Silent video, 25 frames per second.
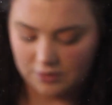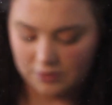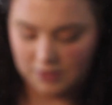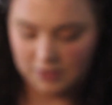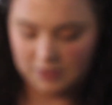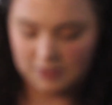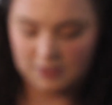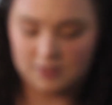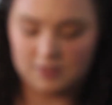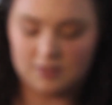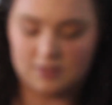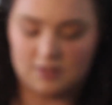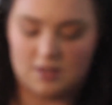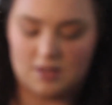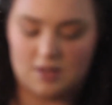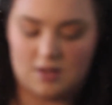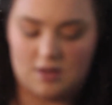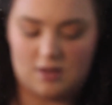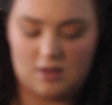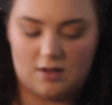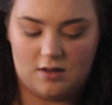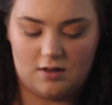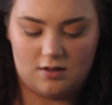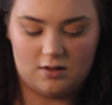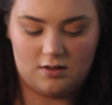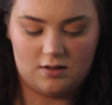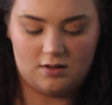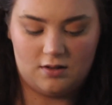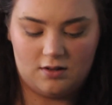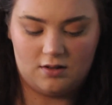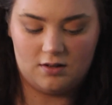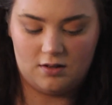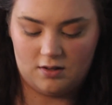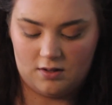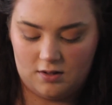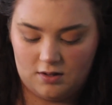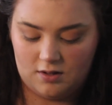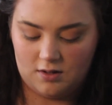this is
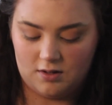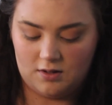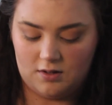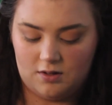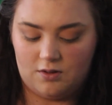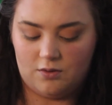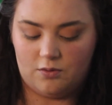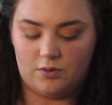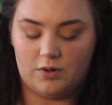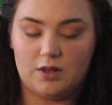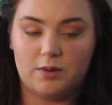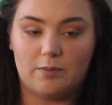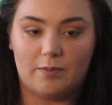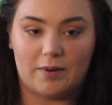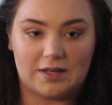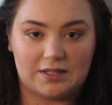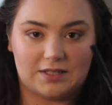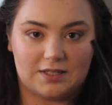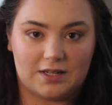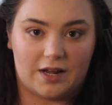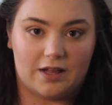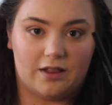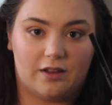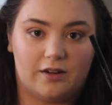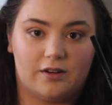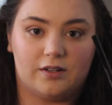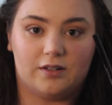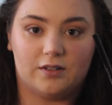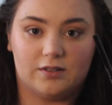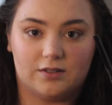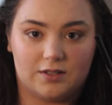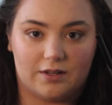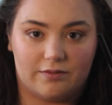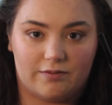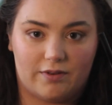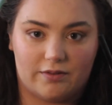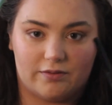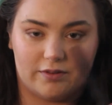one of the best eyeliners
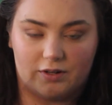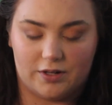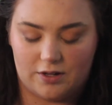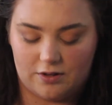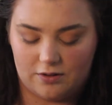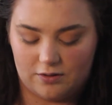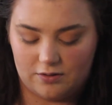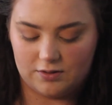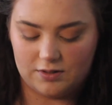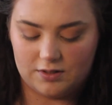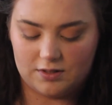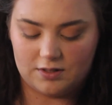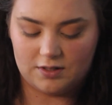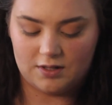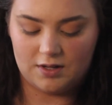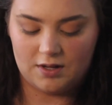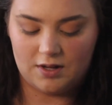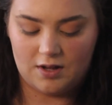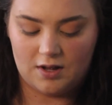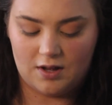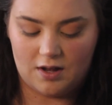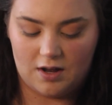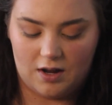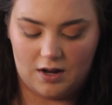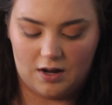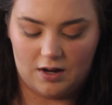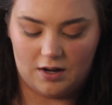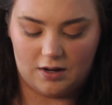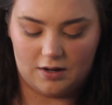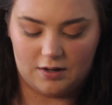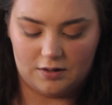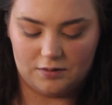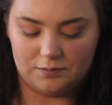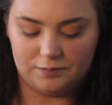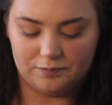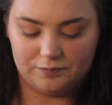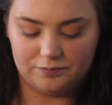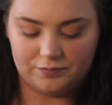I've ever used,
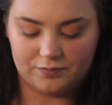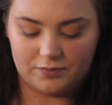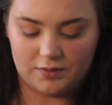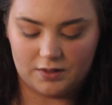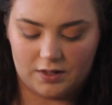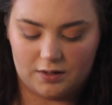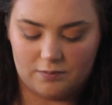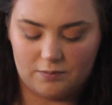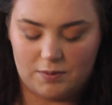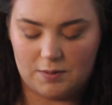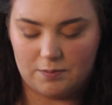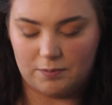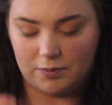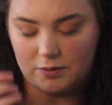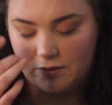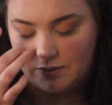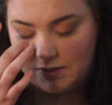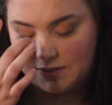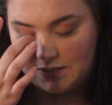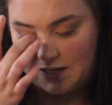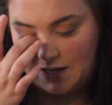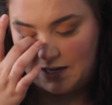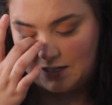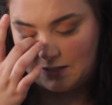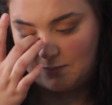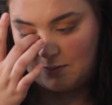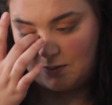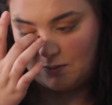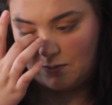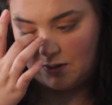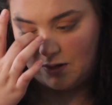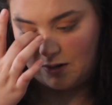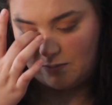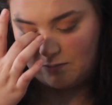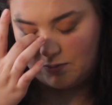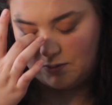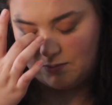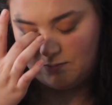and people always ask me when
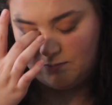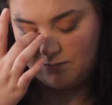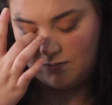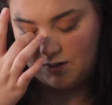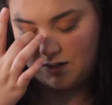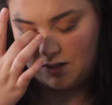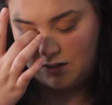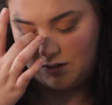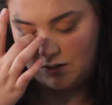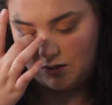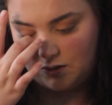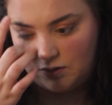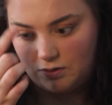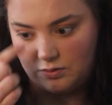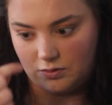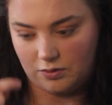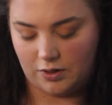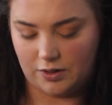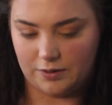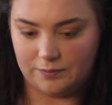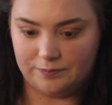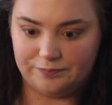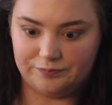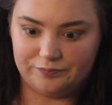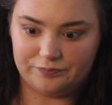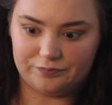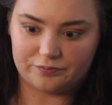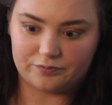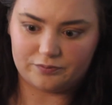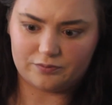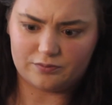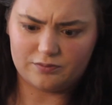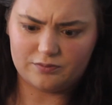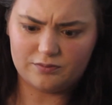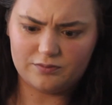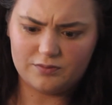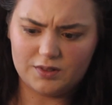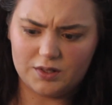I'm in the store
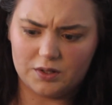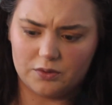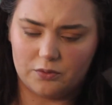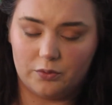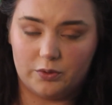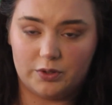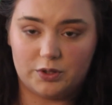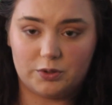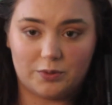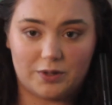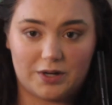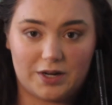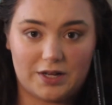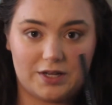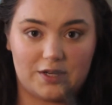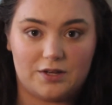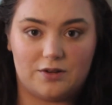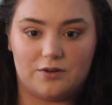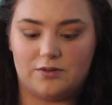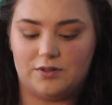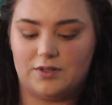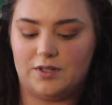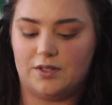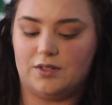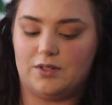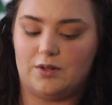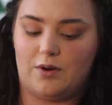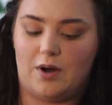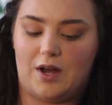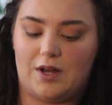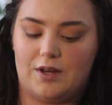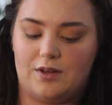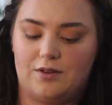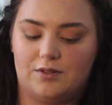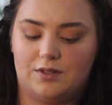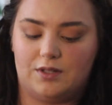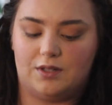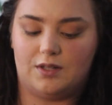which one I use. So I
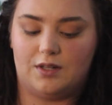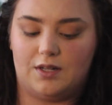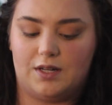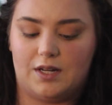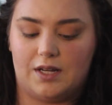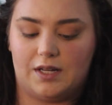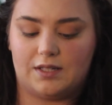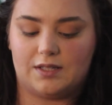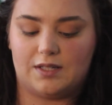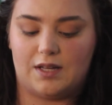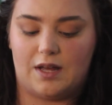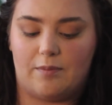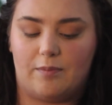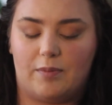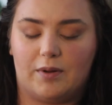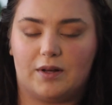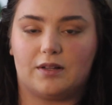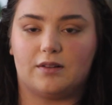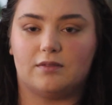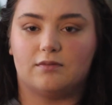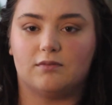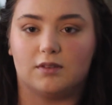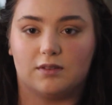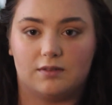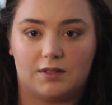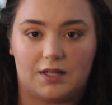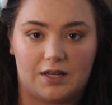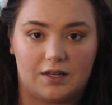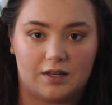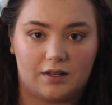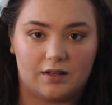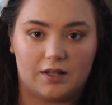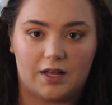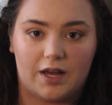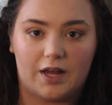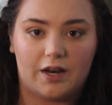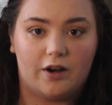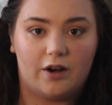use the NYX Epic Ink
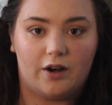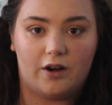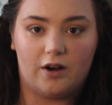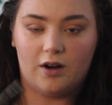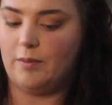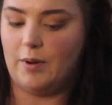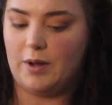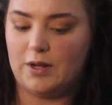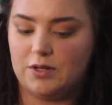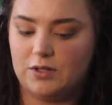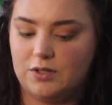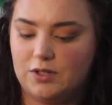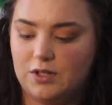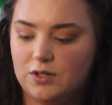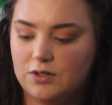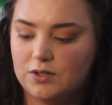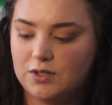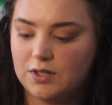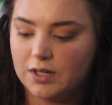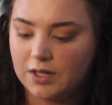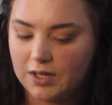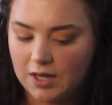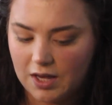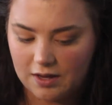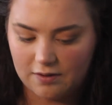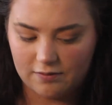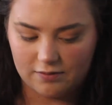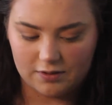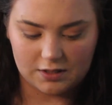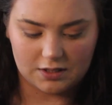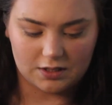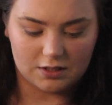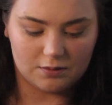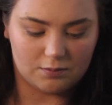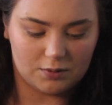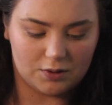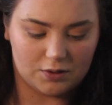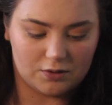Liner. I used to use the
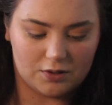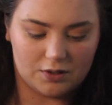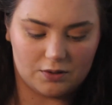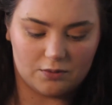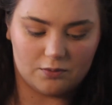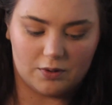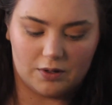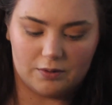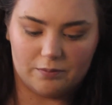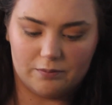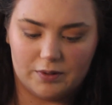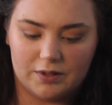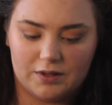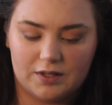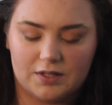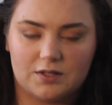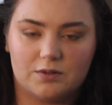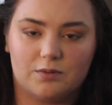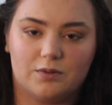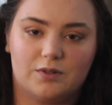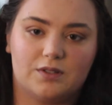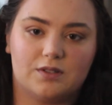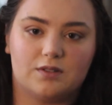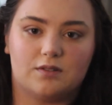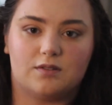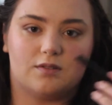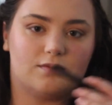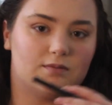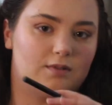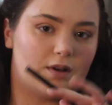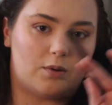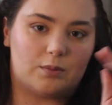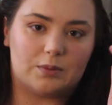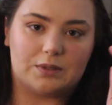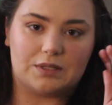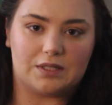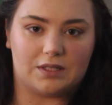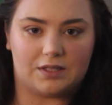KVD Beauty one, but this one's
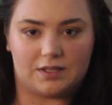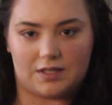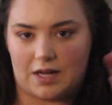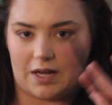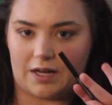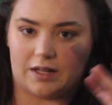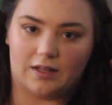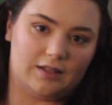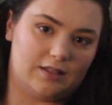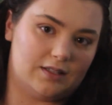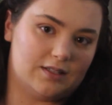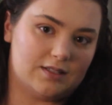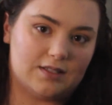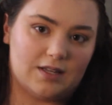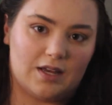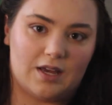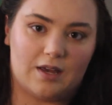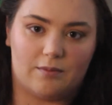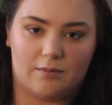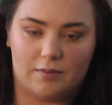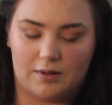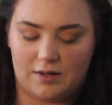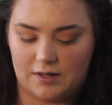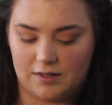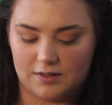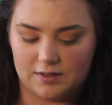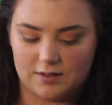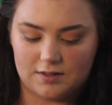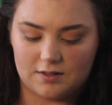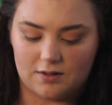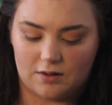almost exactly the same, and it's